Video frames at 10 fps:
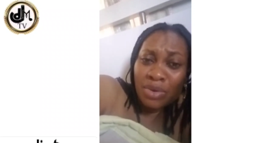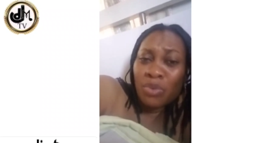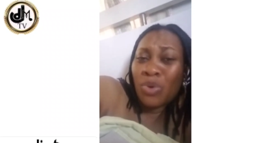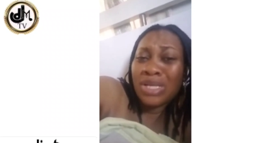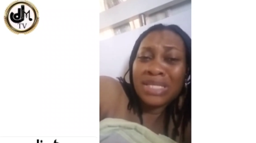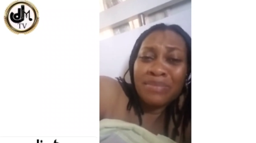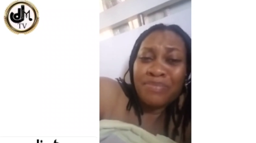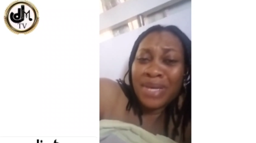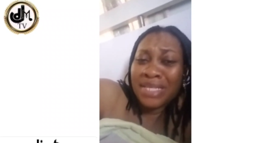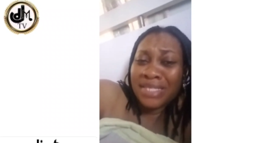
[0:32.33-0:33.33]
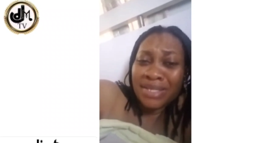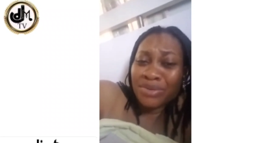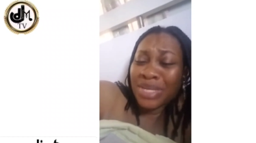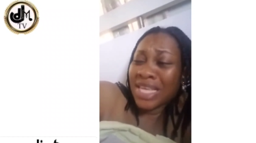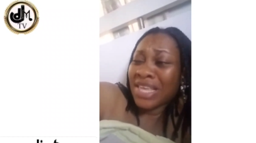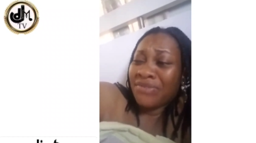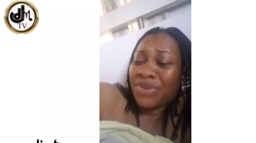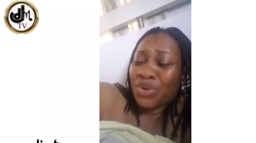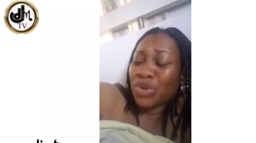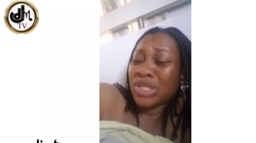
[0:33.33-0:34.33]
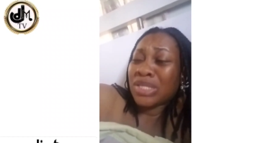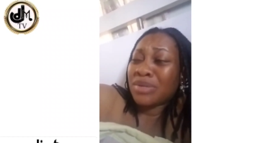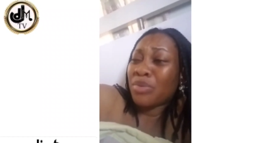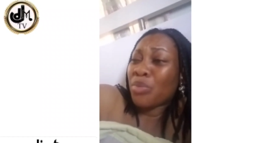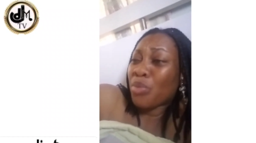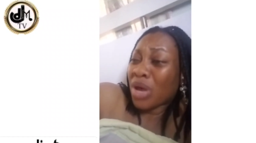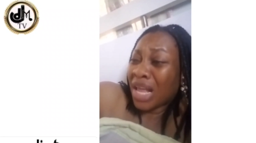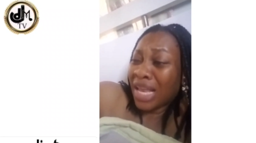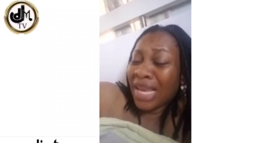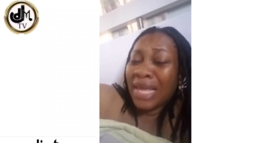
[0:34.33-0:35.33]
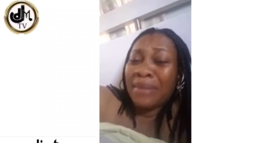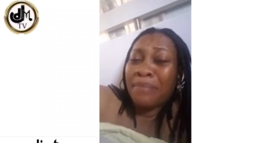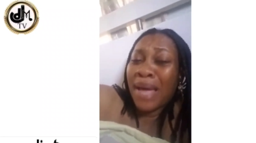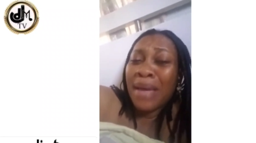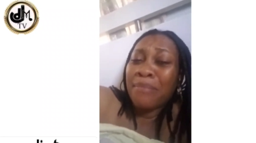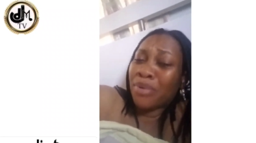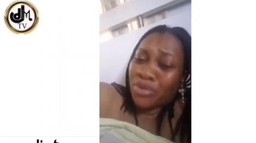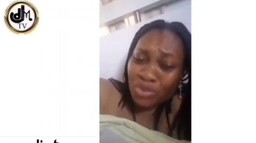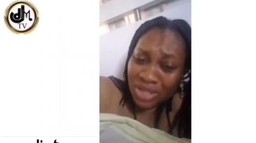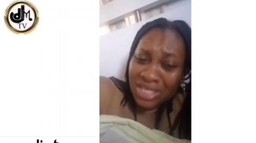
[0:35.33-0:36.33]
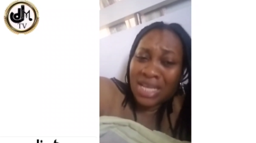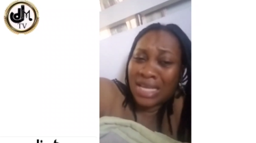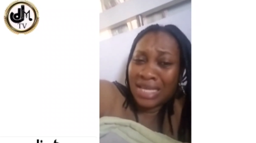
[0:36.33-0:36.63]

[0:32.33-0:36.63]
What's the big deal in giving us clean pipe-borne water?